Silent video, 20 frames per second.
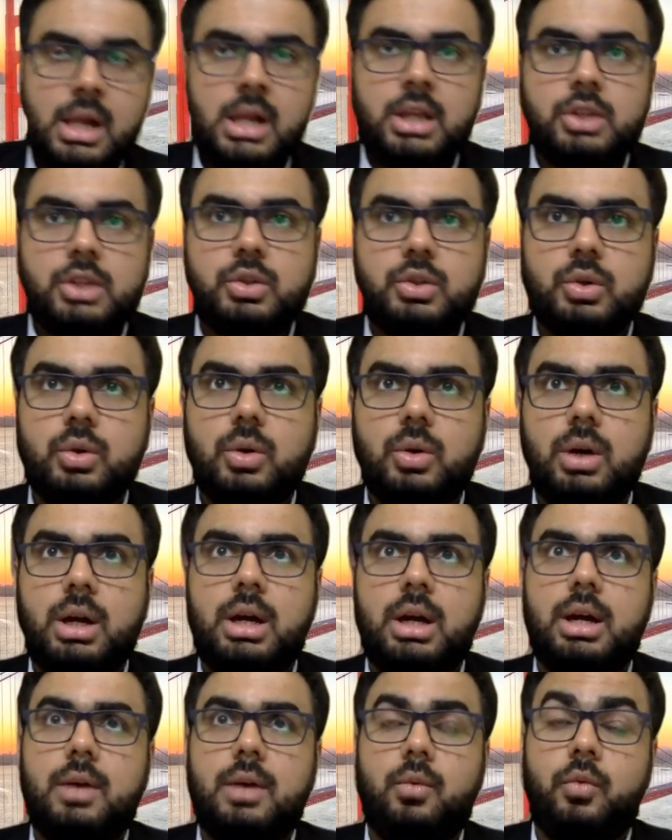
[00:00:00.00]
So
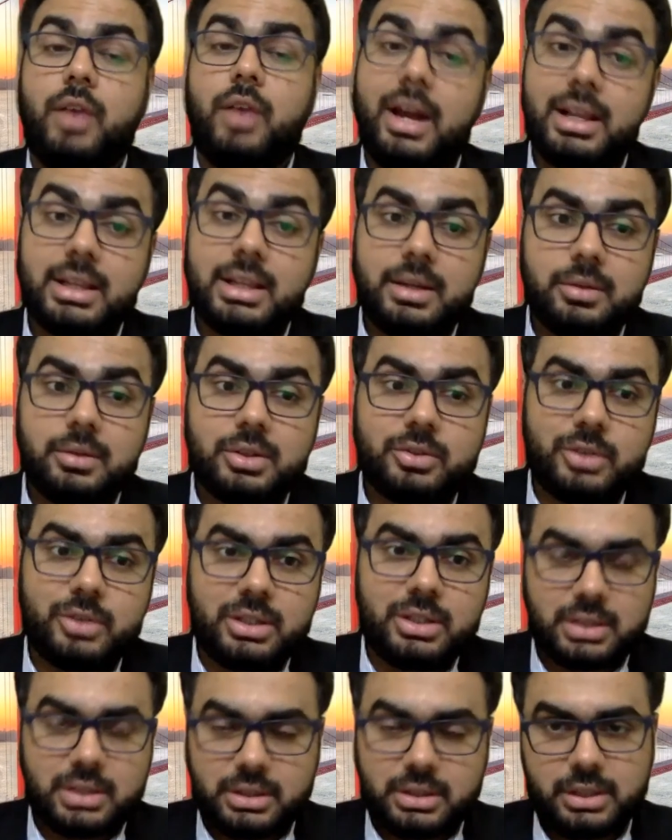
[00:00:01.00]
while I was
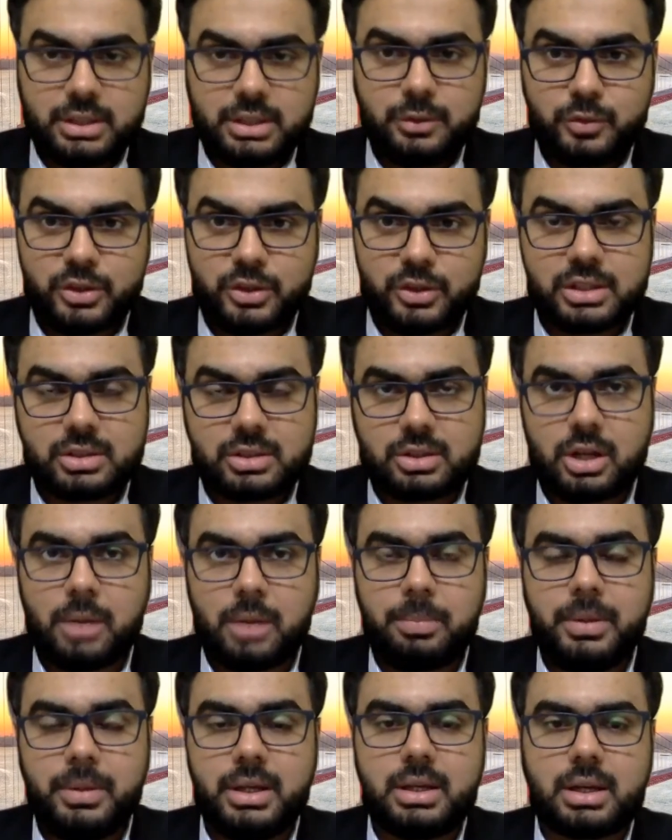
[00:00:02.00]
researching for this
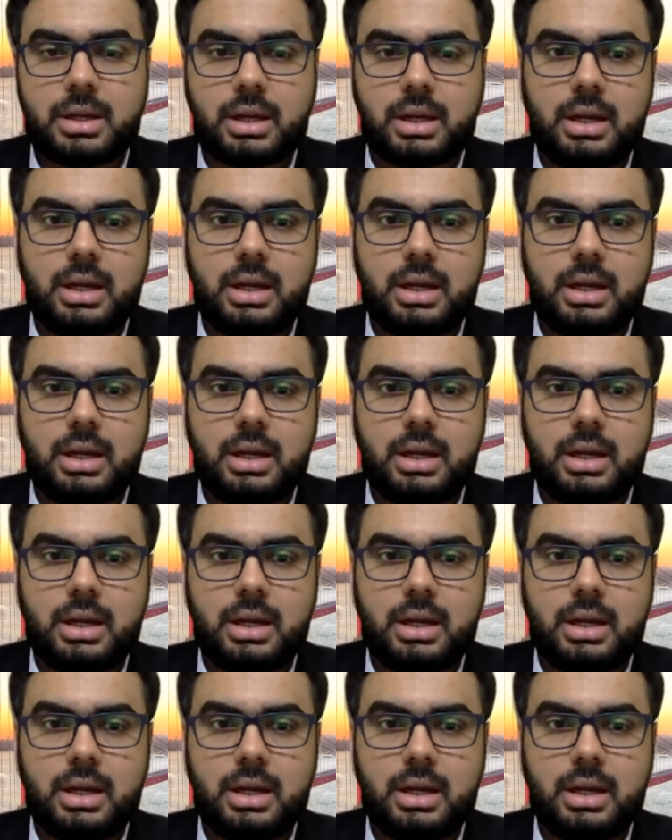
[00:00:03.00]
topic,